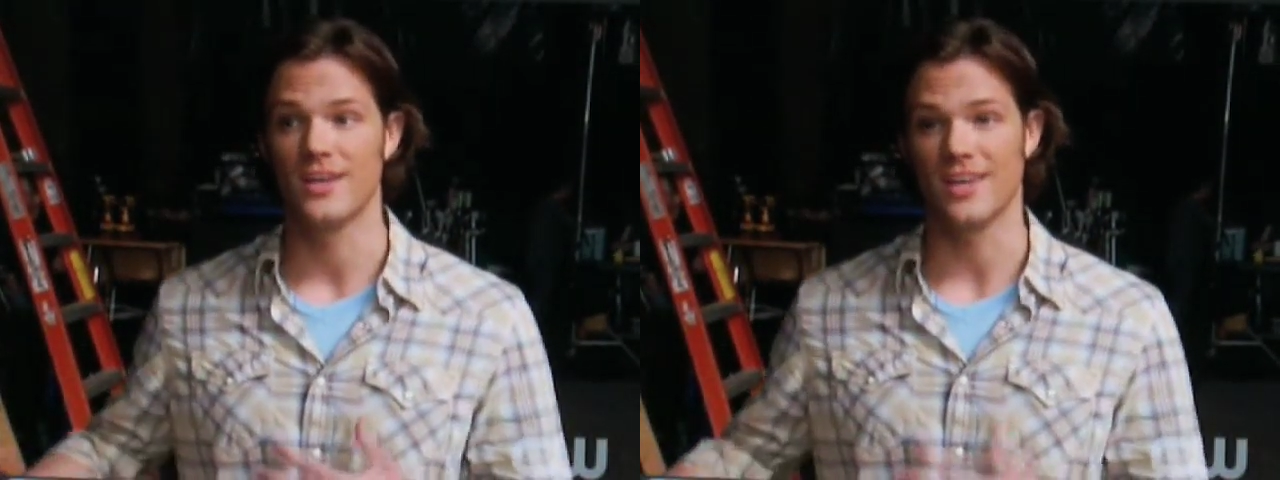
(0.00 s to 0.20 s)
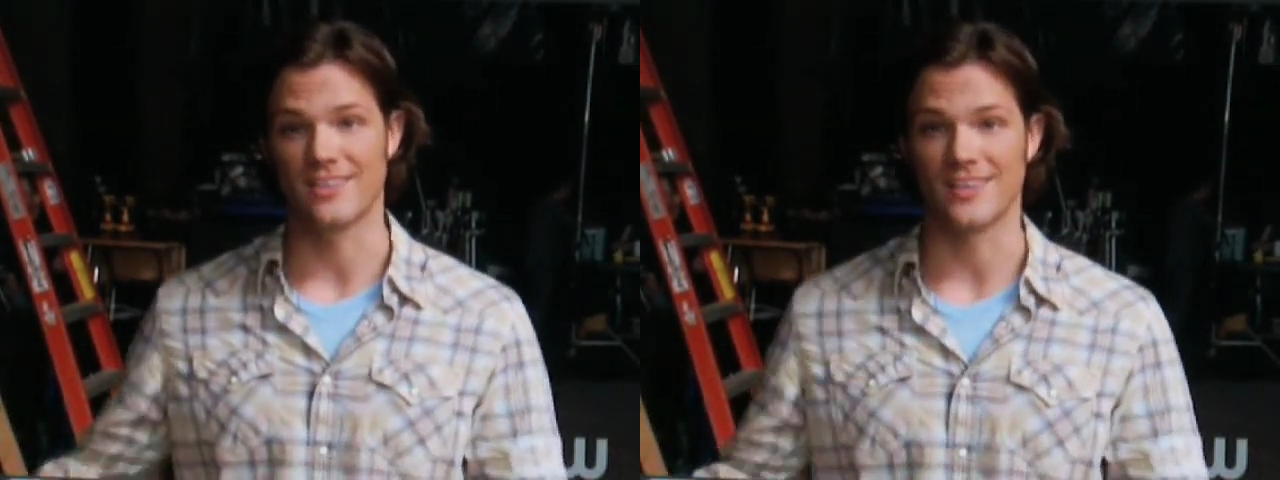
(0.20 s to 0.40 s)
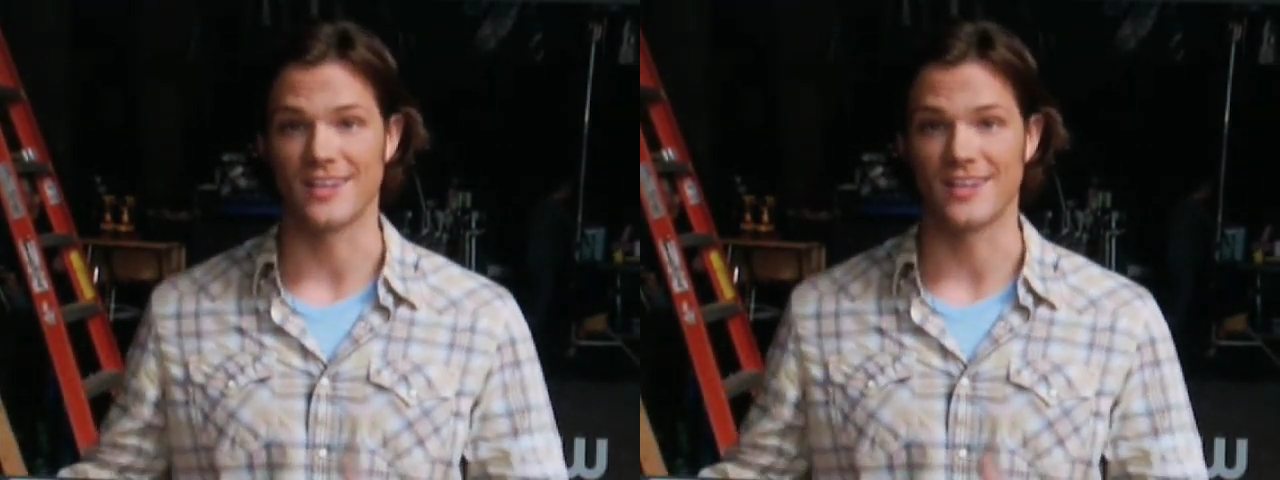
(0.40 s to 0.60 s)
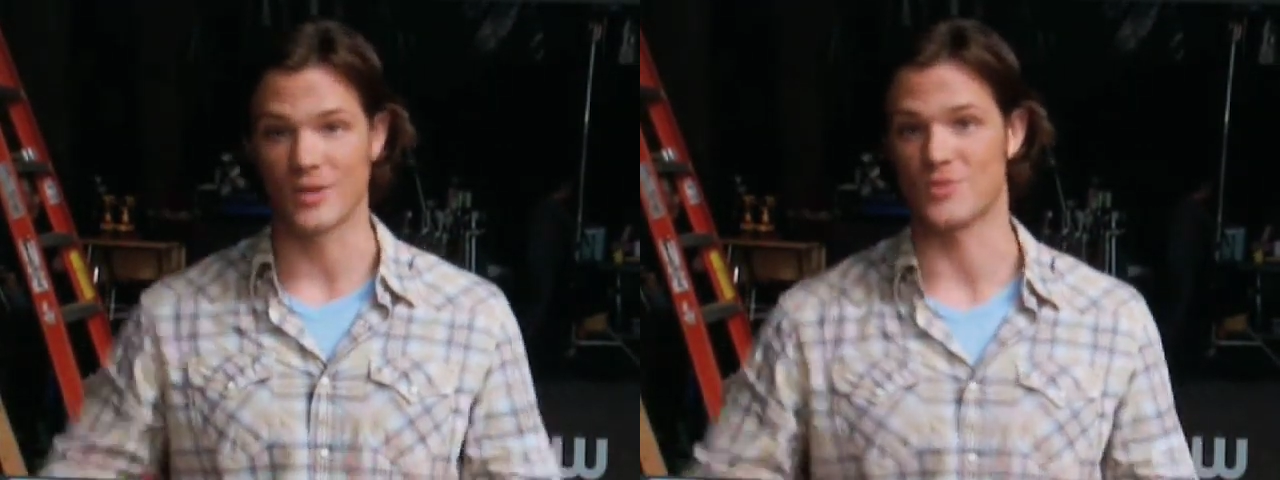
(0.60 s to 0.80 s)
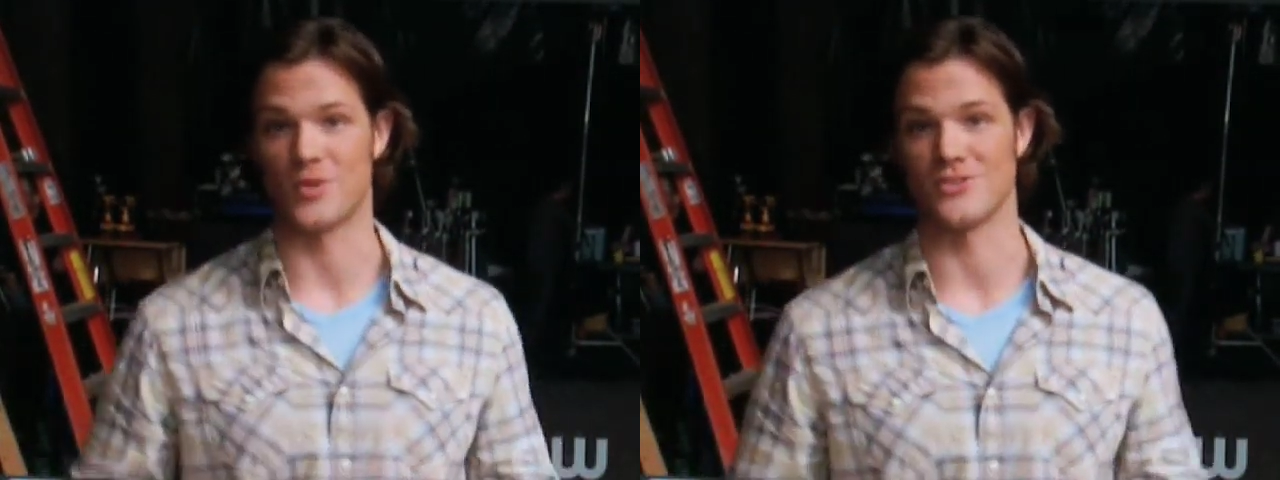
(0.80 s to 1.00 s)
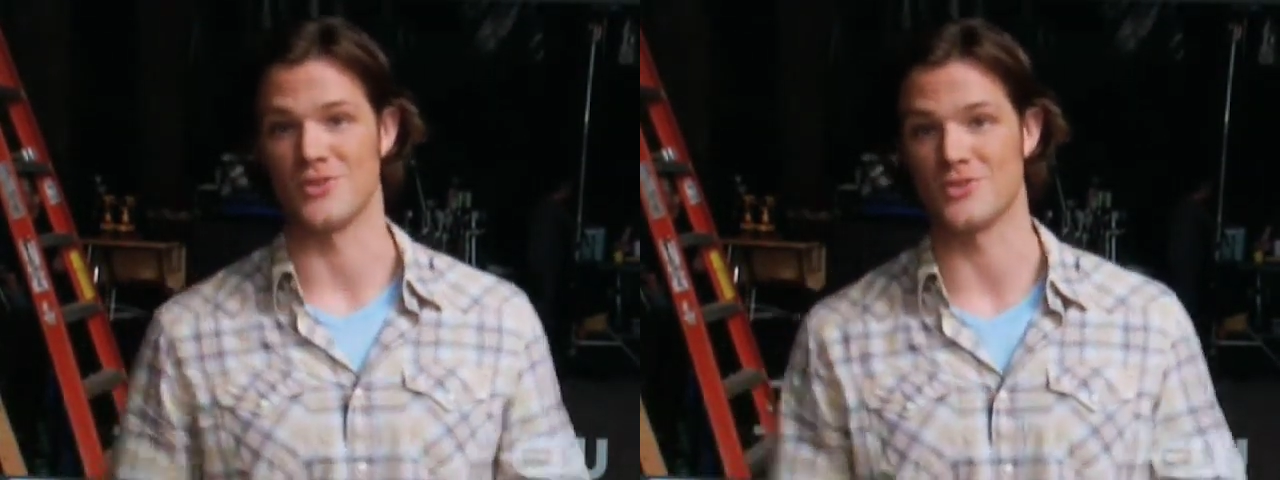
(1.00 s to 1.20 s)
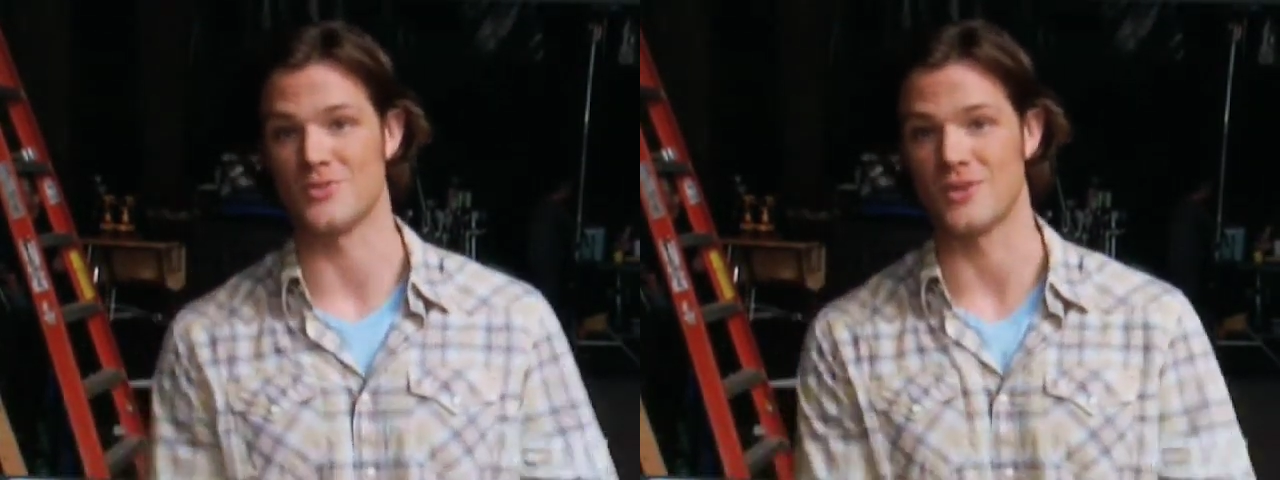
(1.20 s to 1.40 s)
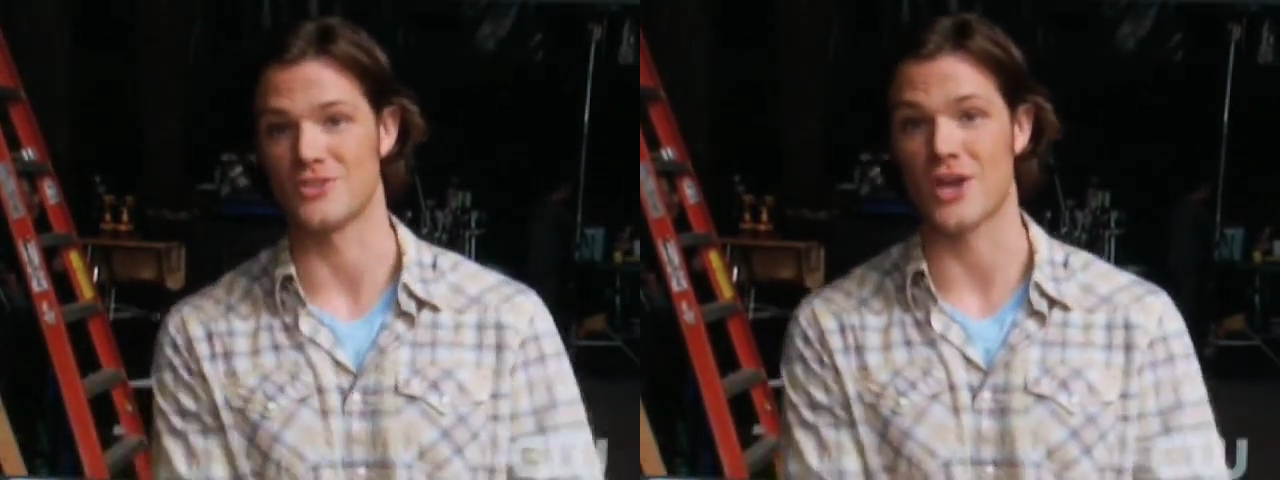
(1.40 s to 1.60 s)
he then kills the person who used
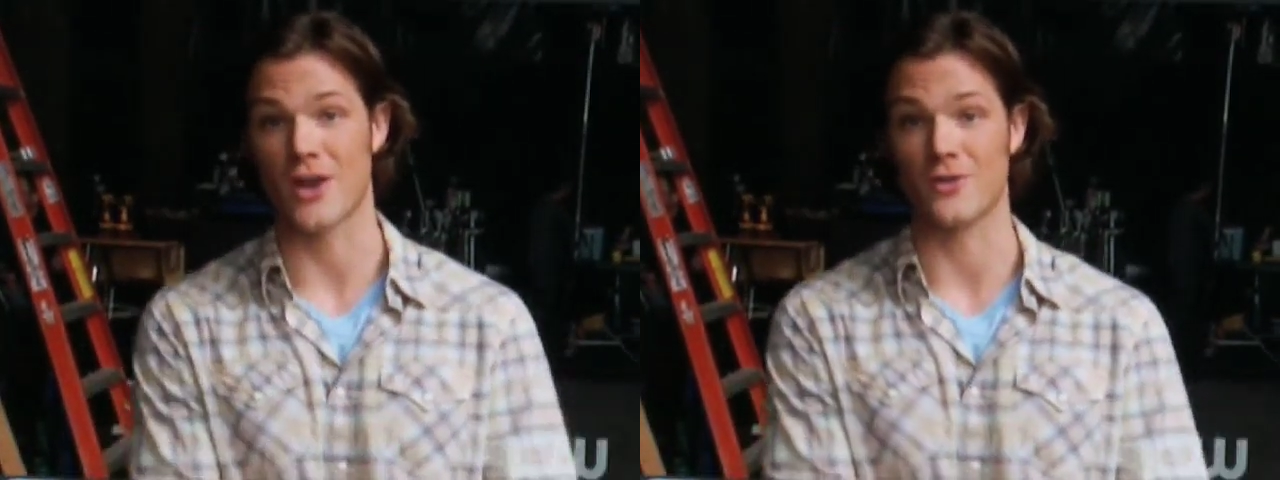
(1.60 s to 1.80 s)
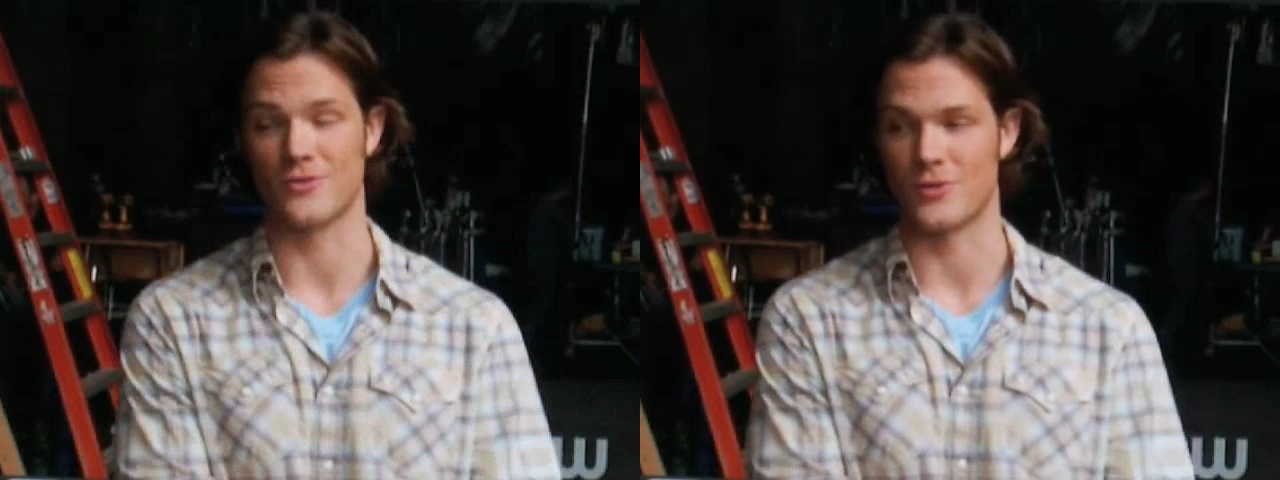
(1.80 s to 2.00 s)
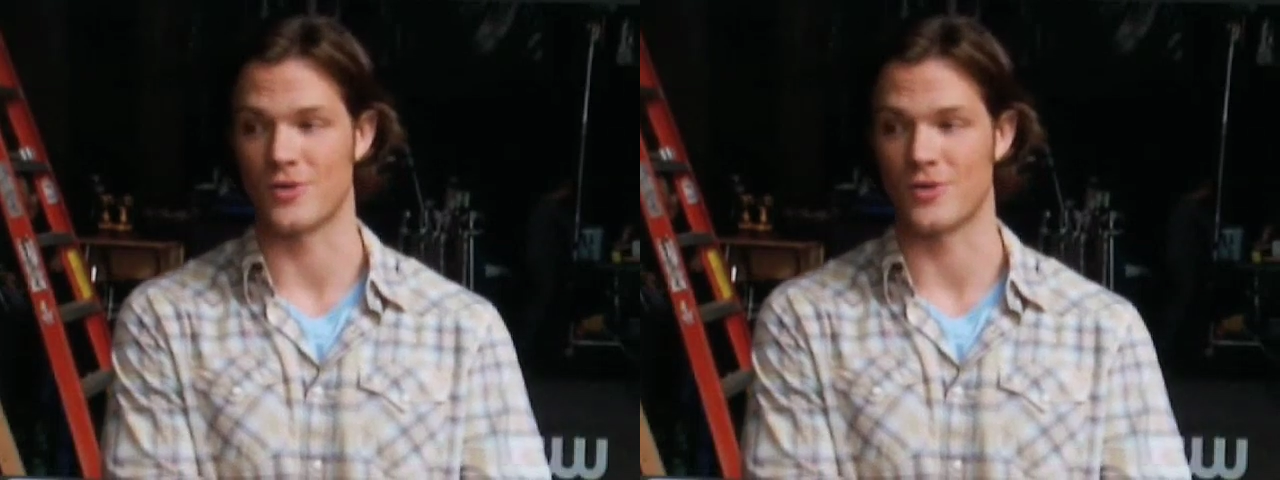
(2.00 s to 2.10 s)
to be a shadow for.